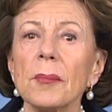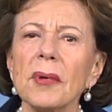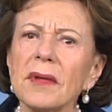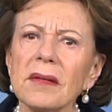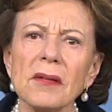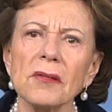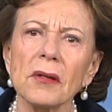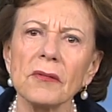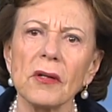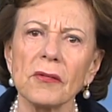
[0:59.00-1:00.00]
But this is
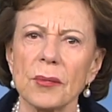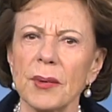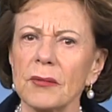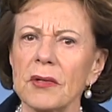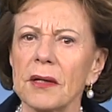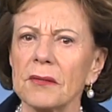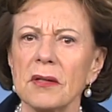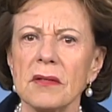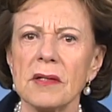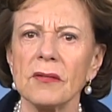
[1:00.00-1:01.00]
not just about the
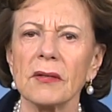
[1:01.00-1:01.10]
ICT